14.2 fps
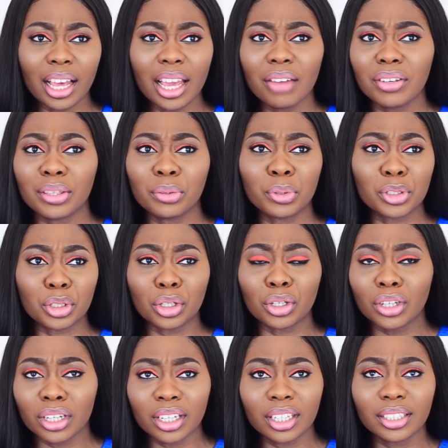everything was
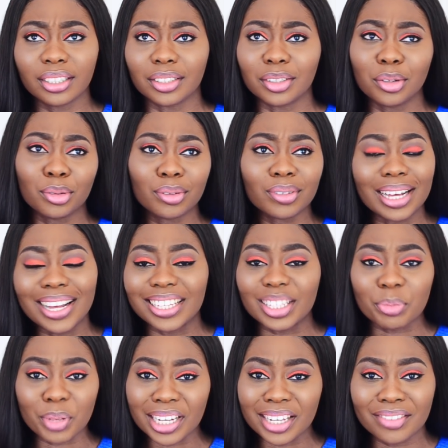good, as
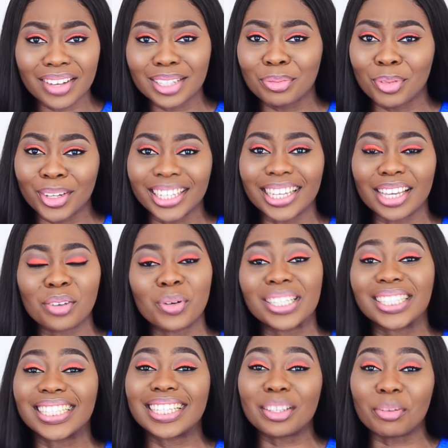believers, born again, we're
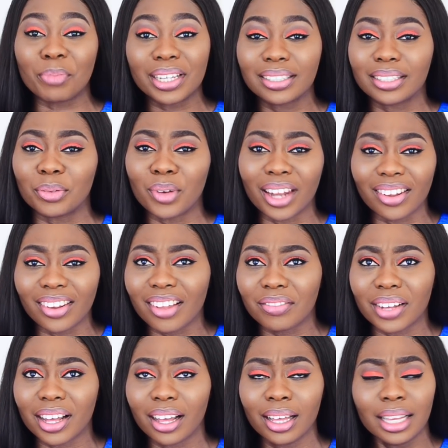seeing the best in one
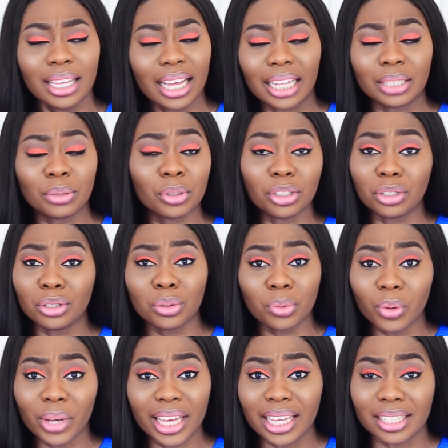another. I didn't want to know
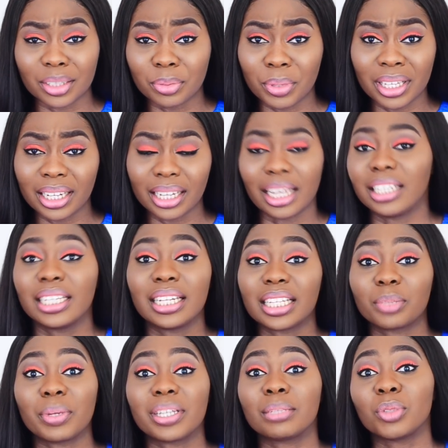where he has been, and I didn't
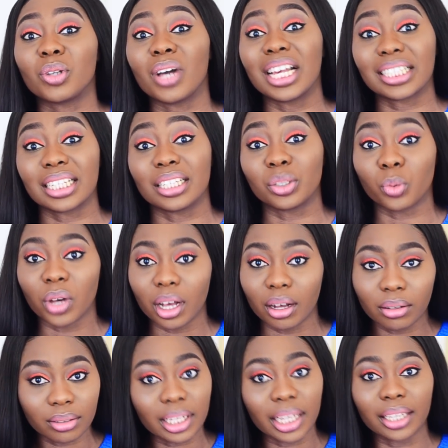expect him to ask as
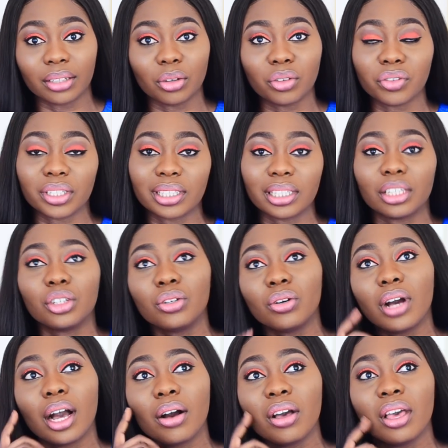well. Like, obviously,
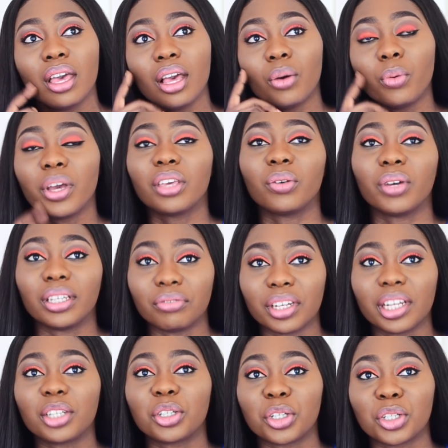how when you're in
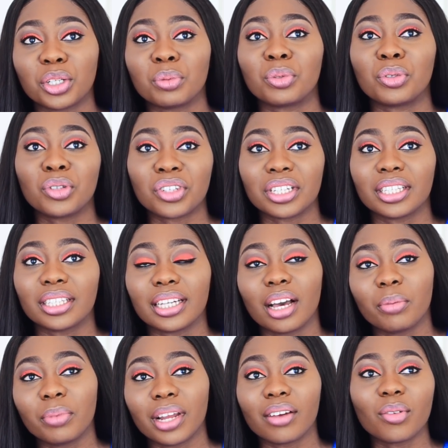relationships, usually the guy
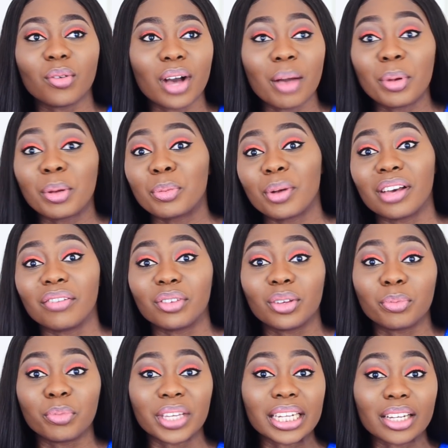will be like, oh, how many people have you
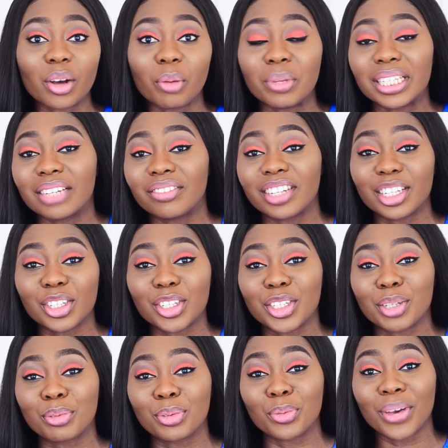been in committed
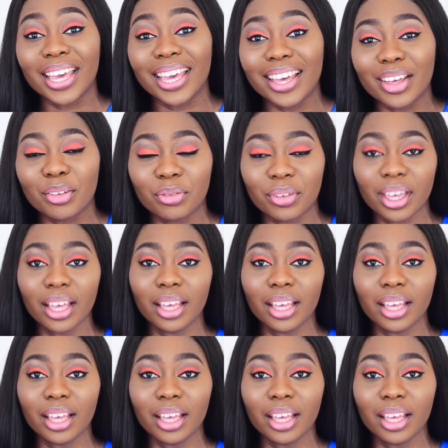relationships with?